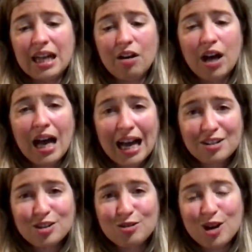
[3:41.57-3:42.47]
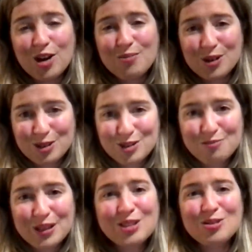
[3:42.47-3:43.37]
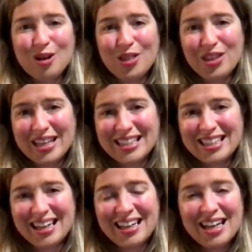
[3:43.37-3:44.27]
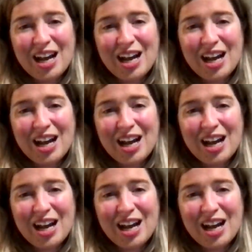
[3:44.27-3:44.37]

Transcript: Now, as you know, because you've been to our theatre,